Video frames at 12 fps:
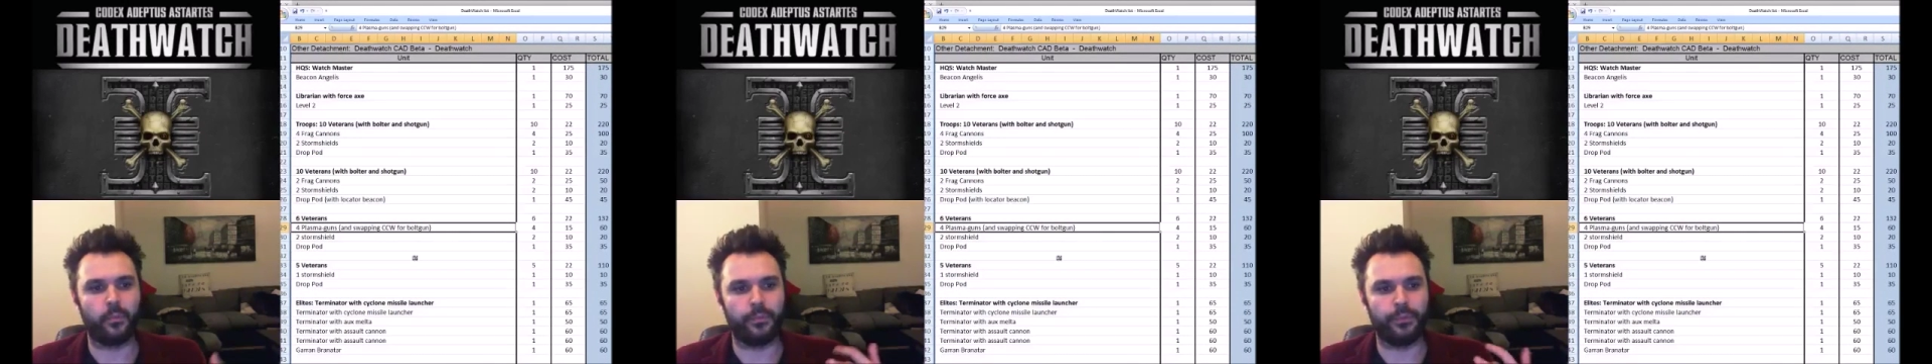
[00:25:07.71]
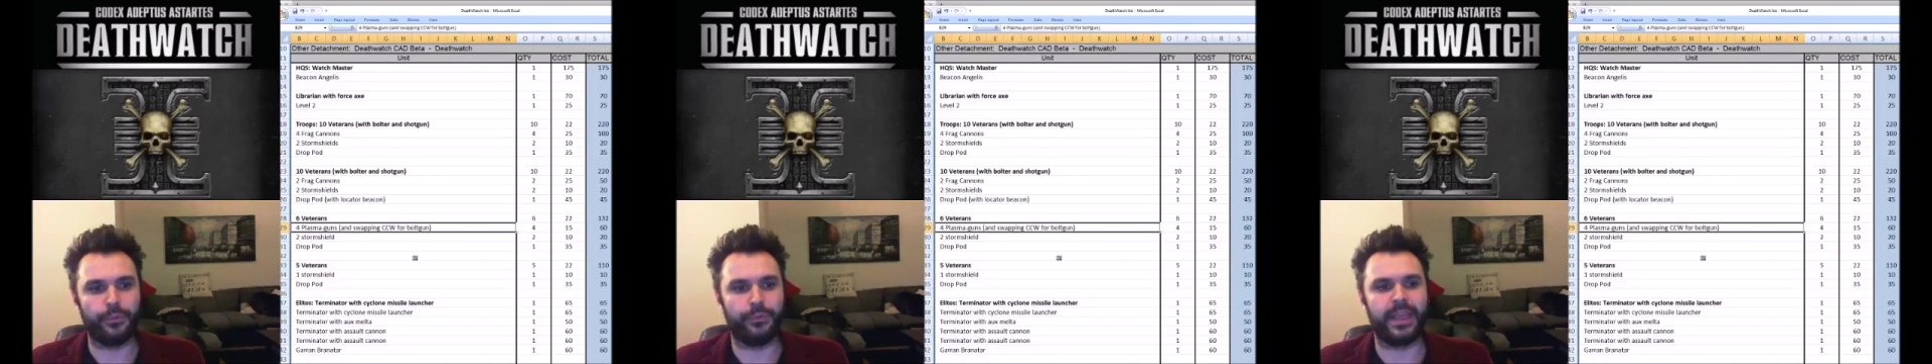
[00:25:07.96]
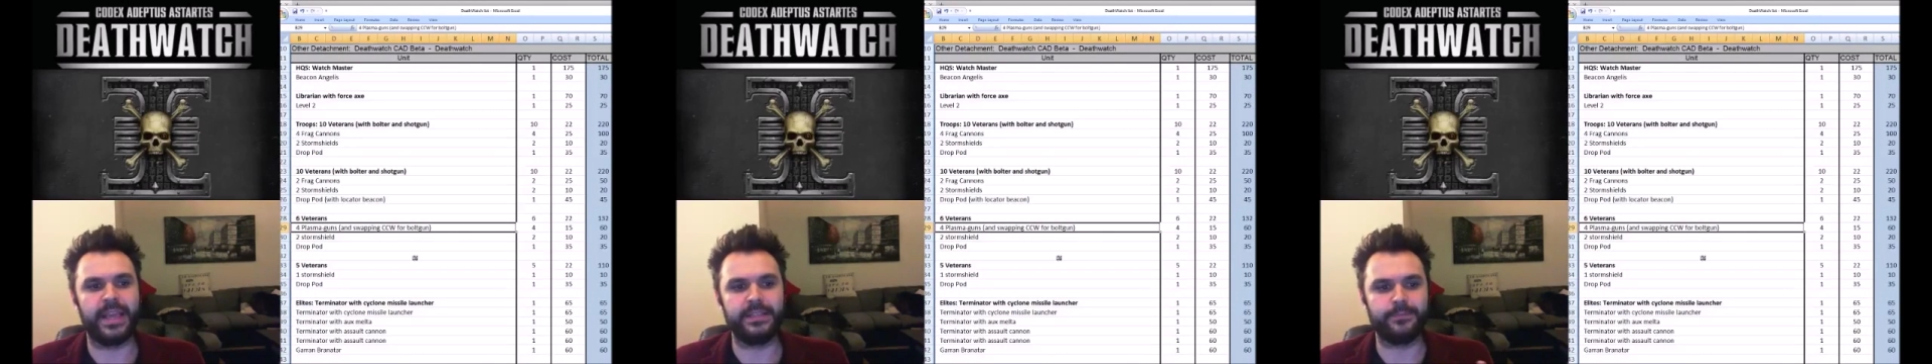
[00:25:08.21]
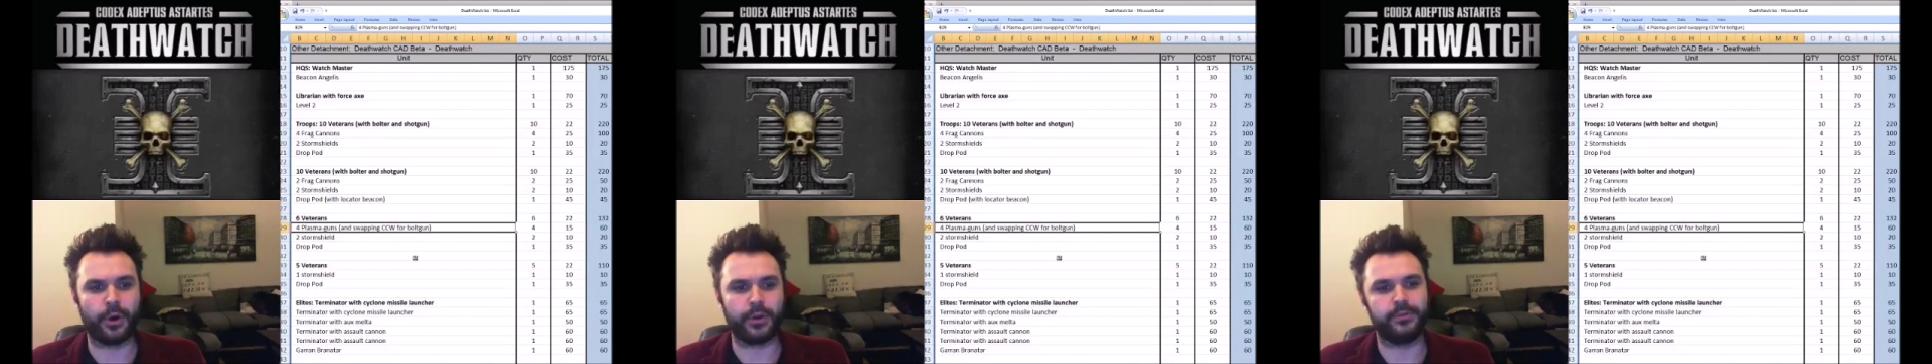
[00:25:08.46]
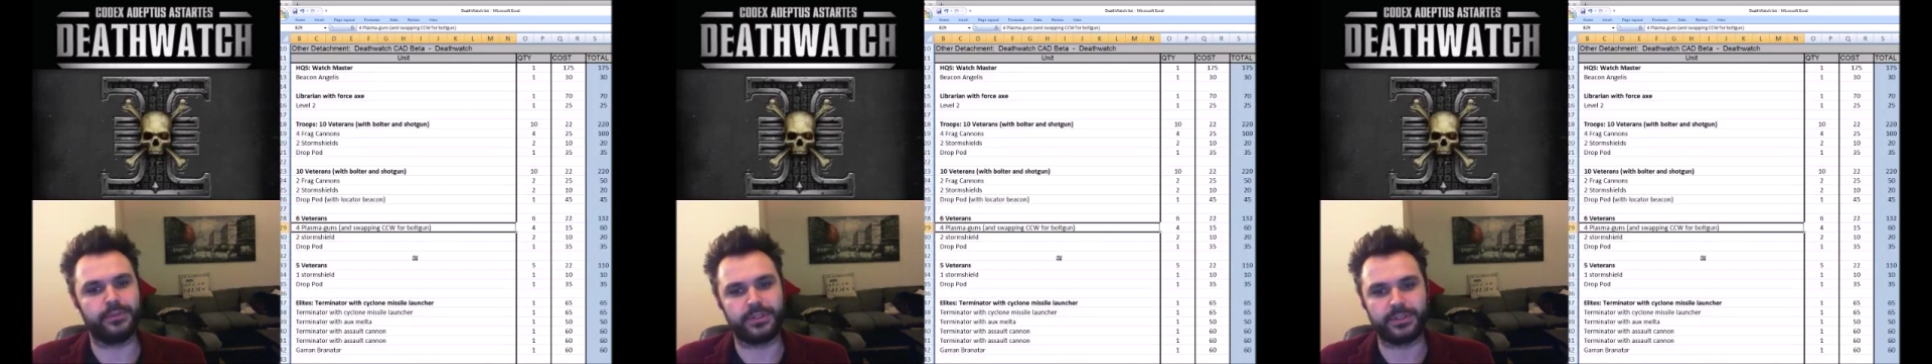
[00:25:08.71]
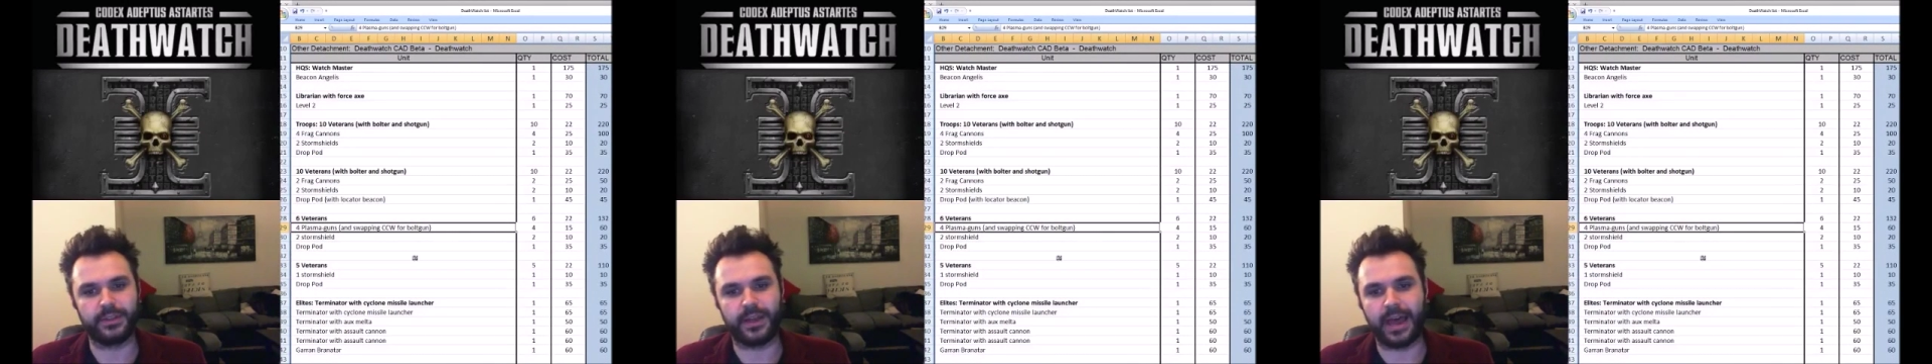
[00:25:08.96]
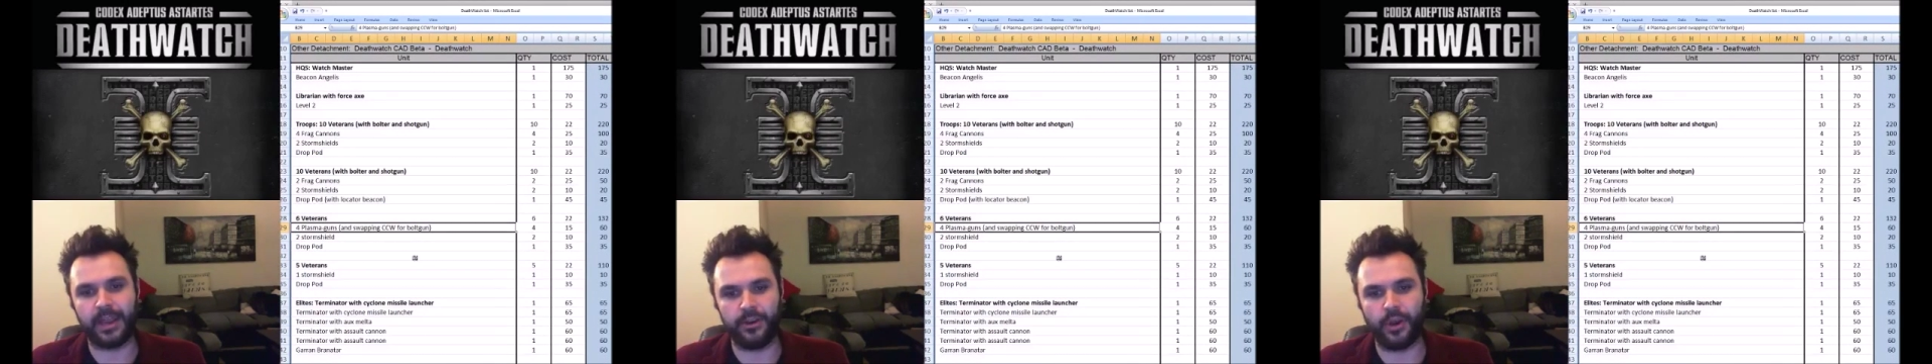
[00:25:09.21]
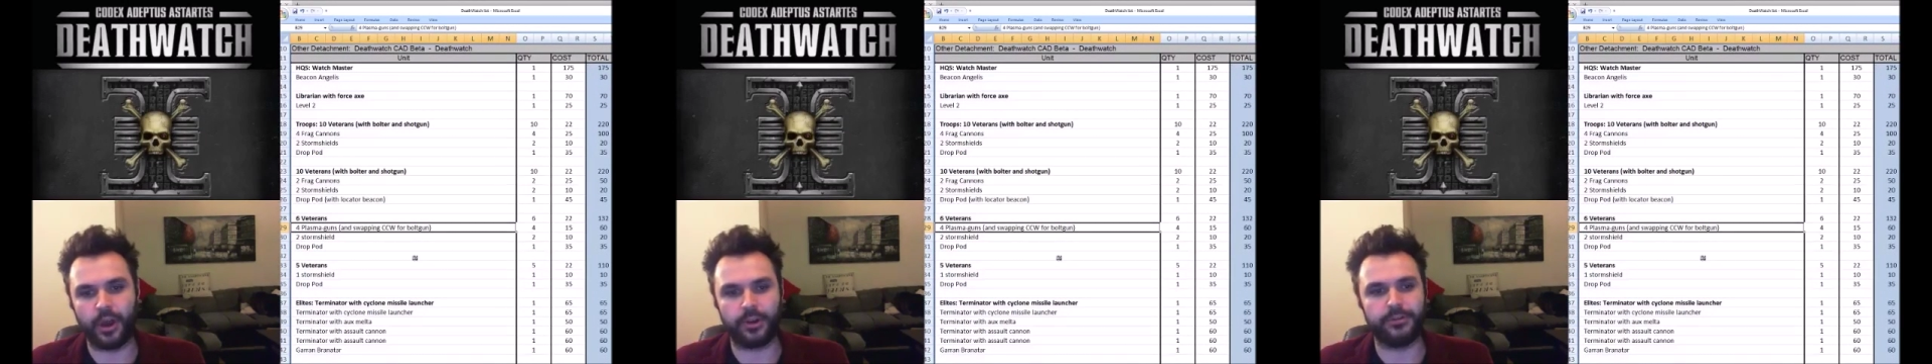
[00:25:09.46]
these models are
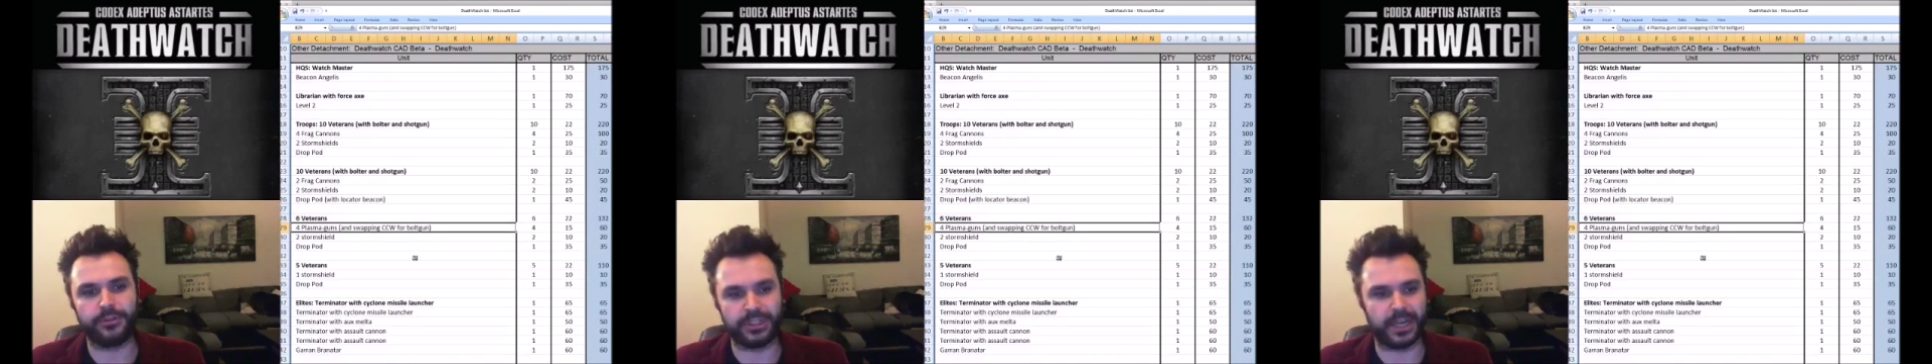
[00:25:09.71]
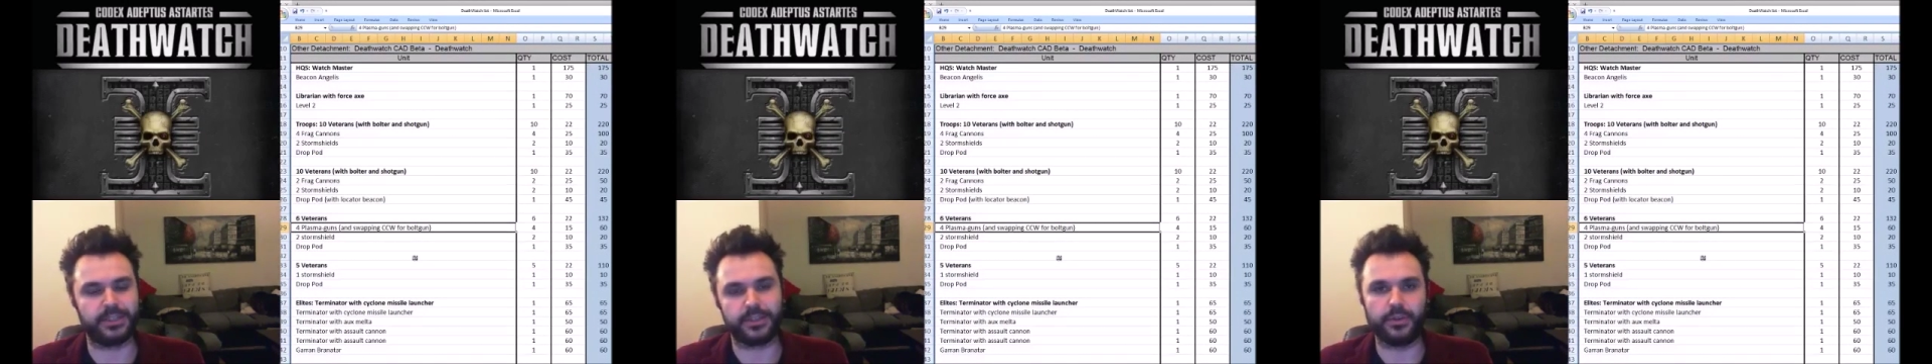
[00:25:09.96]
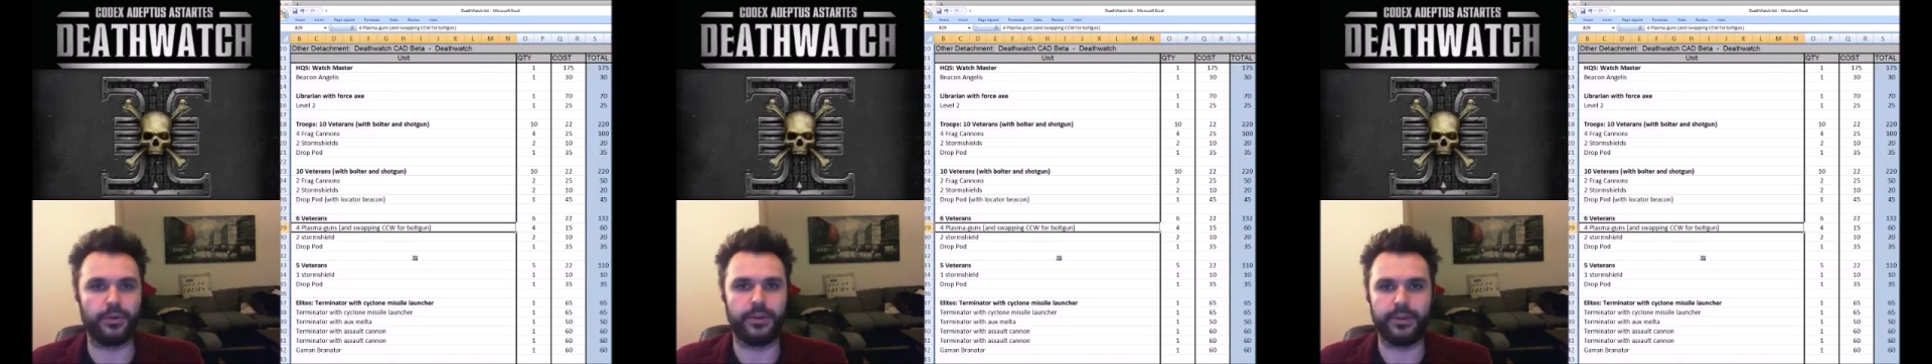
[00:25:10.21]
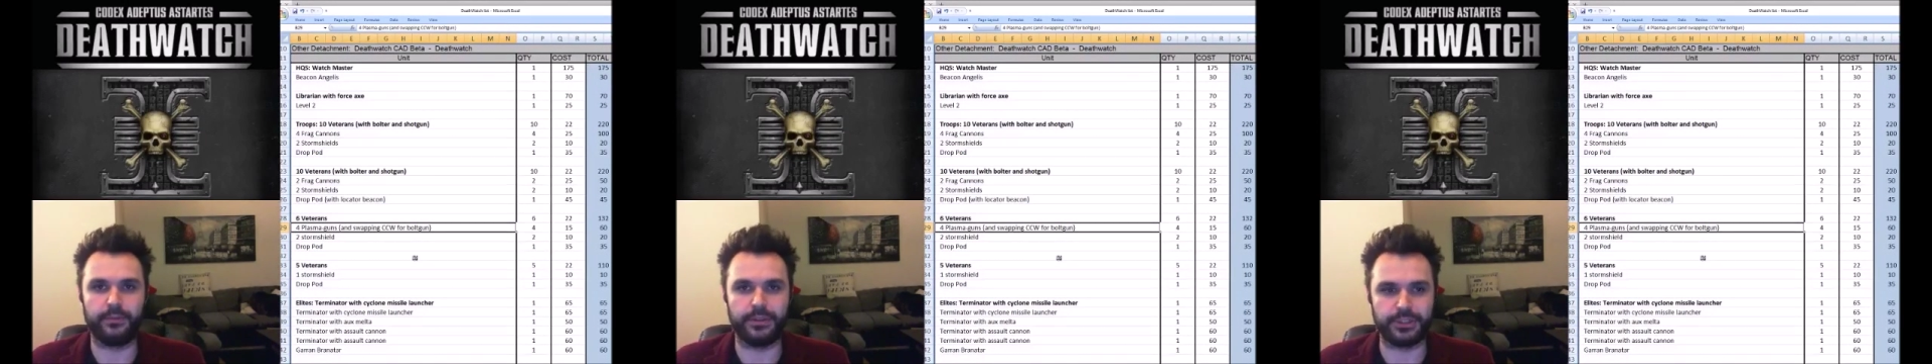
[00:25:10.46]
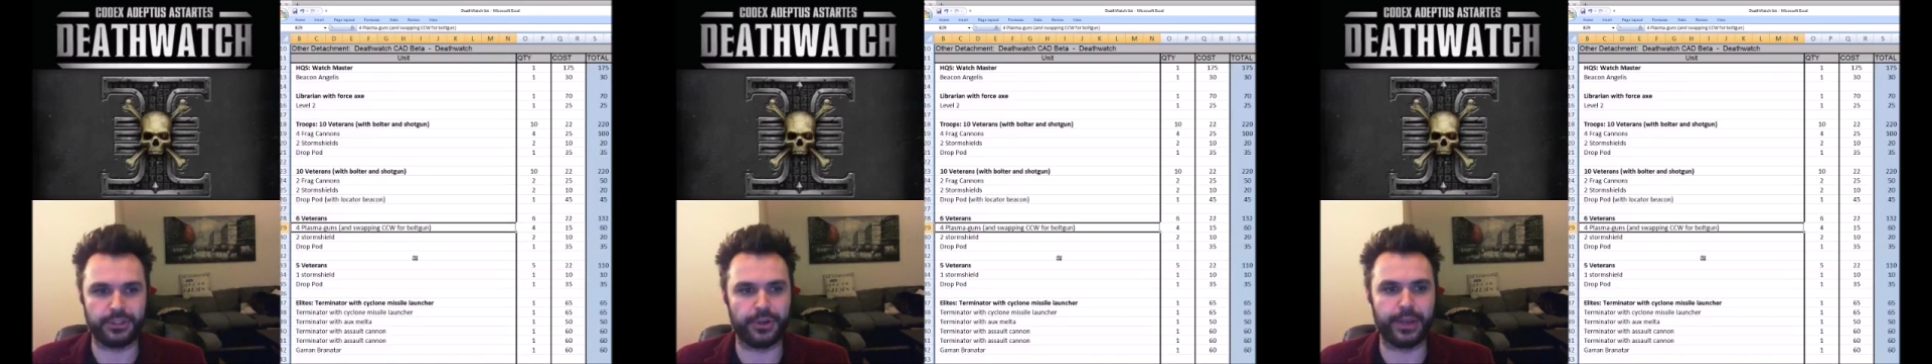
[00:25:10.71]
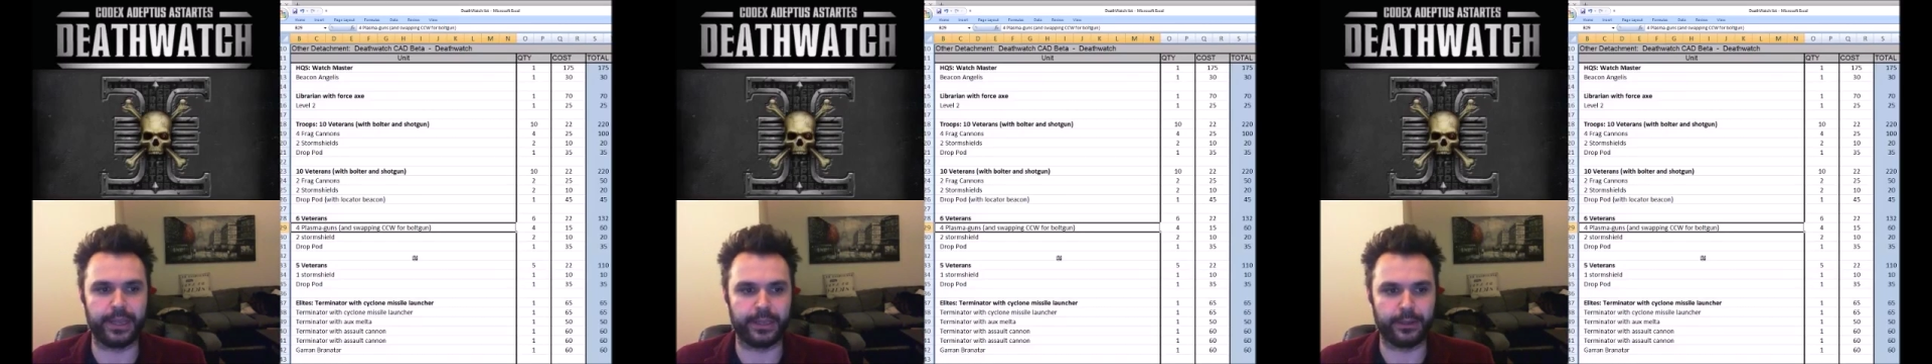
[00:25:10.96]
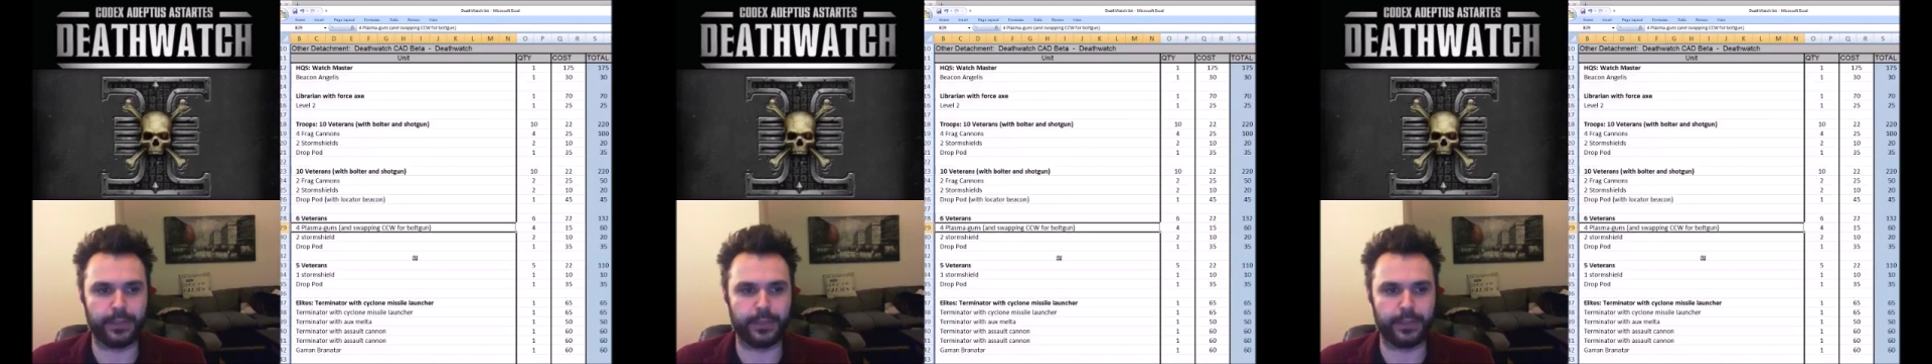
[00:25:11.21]
not just good with shooting.